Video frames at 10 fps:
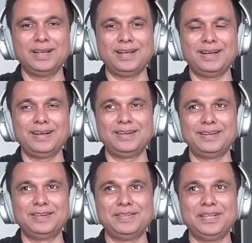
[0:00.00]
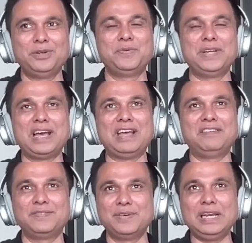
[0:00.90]
When I
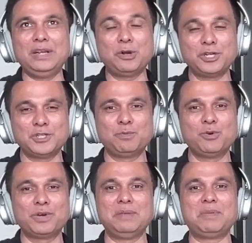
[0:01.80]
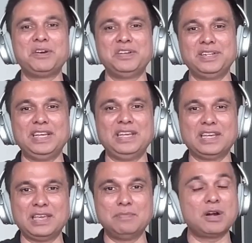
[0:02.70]
have really not spoken about it, they
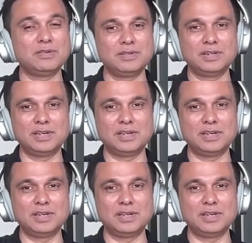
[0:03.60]
came out